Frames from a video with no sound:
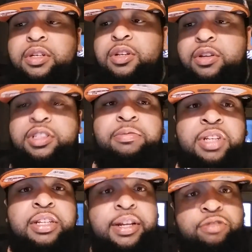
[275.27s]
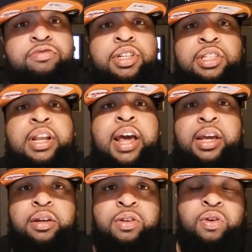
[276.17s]
you know, it's something that you just
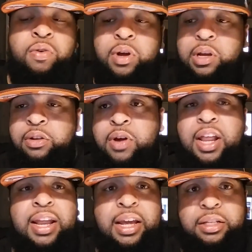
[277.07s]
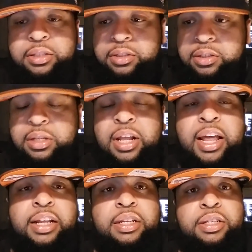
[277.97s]
like. You know, I like
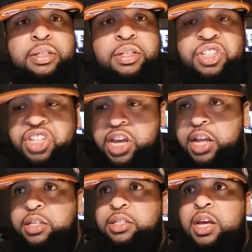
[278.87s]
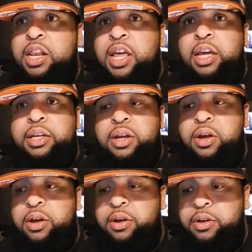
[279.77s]
the Jets. I like
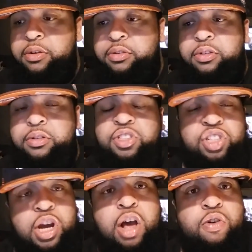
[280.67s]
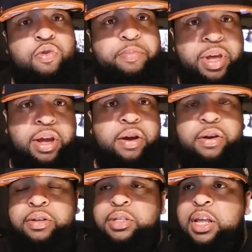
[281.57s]
the Chicago
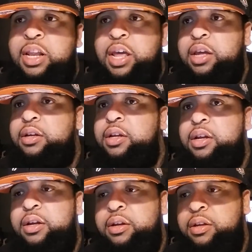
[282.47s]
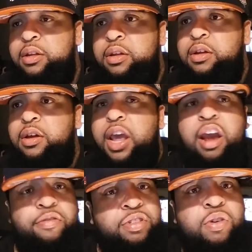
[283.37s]
Bears. I like
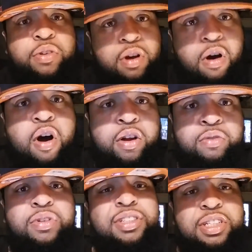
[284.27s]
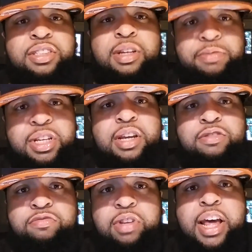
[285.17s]
Arizona Cardinals. It's just some
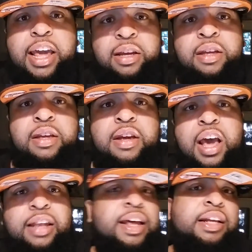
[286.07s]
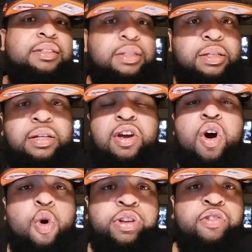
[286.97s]
teams you like. I like the
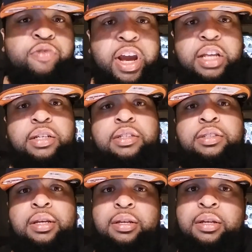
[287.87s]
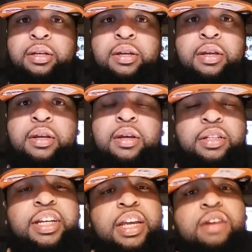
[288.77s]
Oakland Raiders.
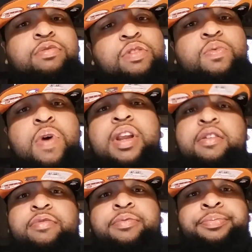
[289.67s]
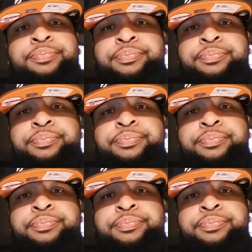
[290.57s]
The Eagles is one of them.